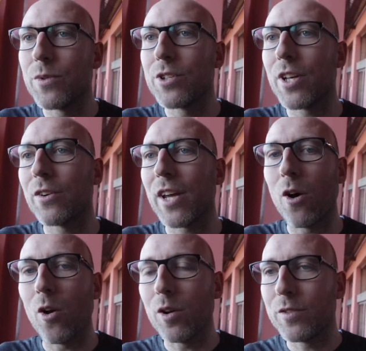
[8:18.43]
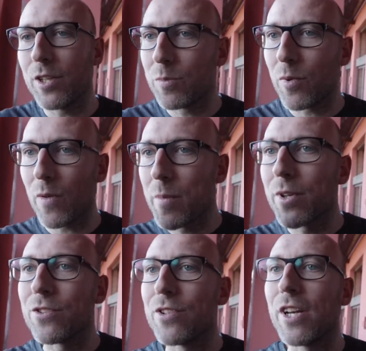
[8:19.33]
We said, okay, all of these
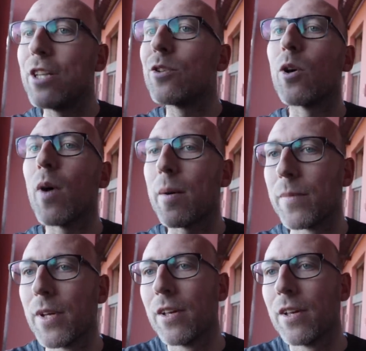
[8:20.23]
parameters, they need to go up.